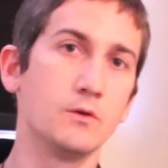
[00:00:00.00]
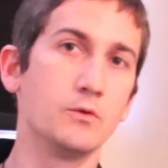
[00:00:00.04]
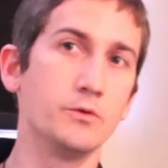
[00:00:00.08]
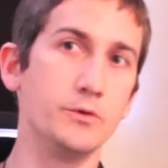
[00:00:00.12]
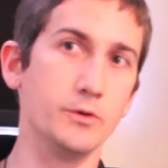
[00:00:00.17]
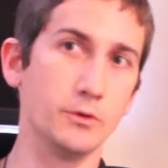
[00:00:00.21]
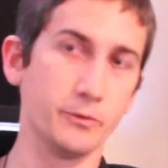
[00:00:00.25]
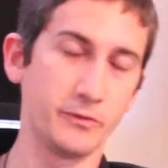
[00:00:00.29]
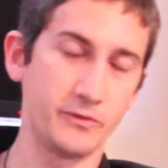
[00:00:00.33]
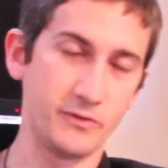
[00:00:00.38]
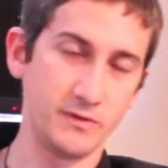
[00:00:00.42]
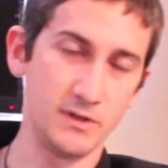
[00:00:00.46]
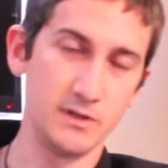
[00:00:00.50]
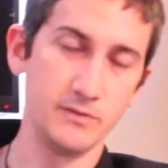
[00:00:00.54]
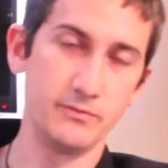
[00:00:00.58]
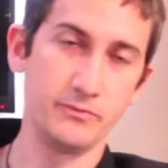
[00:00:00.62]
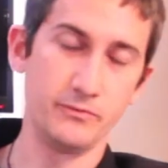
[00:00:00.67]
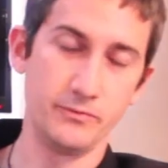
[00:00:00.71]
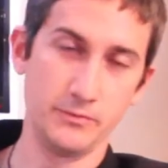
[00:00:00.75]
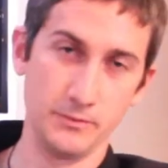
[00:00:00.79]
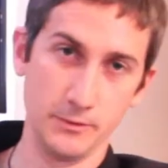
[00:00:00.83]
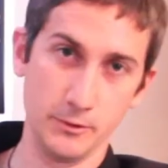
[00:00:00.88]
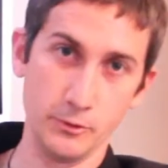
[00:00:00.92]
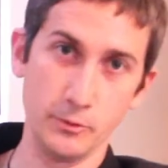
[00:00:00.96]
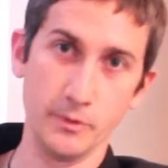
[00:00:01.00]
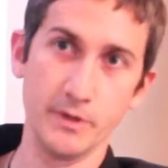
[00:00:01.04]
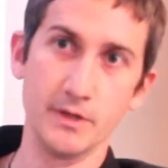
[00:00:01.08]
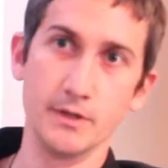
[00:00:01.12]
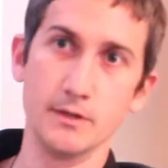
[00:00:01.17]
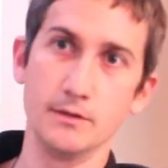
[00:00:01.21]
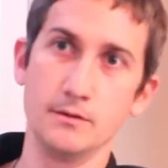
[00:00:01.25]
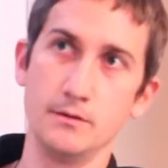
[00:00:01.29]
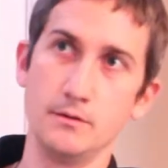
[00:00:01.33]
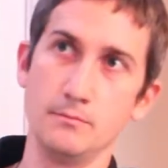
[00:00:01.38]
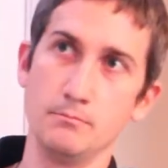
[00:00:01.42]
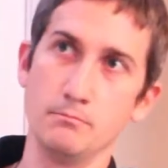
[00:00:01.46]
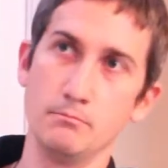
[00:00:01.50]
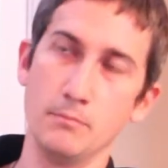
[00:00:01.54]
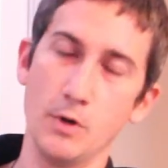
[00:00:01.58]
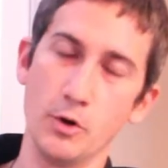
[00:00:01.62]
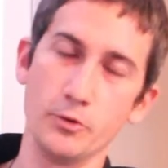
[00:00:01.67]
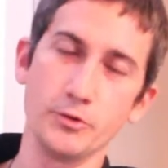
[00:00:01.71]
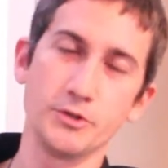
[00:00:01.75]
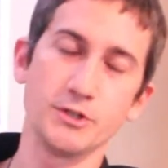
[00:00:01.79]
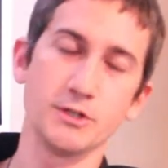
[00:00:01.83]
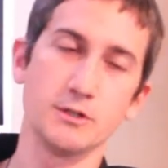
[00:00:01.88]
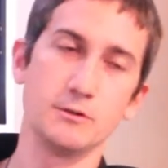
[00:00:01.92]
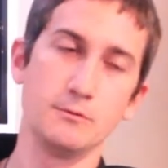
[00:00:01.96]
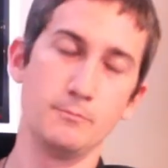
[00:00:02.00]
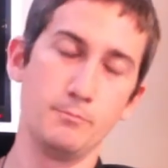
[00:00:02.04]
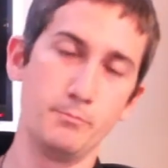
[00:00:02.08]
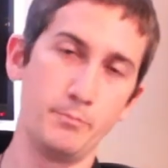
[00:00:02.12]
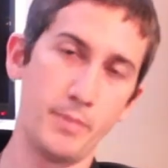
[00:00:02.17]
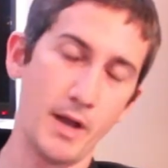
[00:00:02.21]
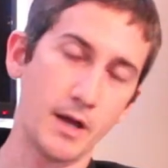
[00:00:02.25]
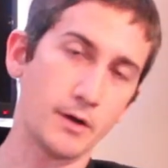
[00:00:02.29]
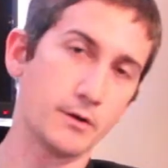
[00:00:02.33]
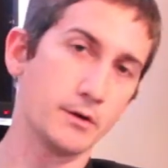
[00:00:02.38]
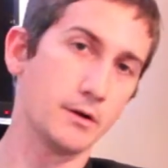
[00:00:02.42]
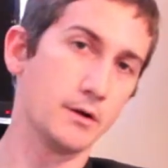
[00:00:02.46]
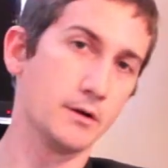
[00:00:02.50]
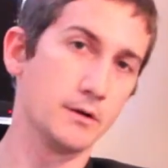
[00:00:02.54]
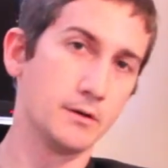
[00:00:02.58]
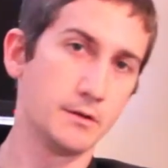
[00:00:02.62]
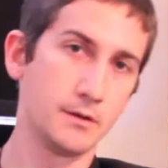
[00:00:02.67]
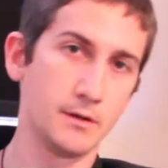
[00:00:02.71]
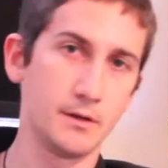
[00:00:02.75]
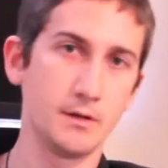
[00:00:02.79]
you'll see fluid motion better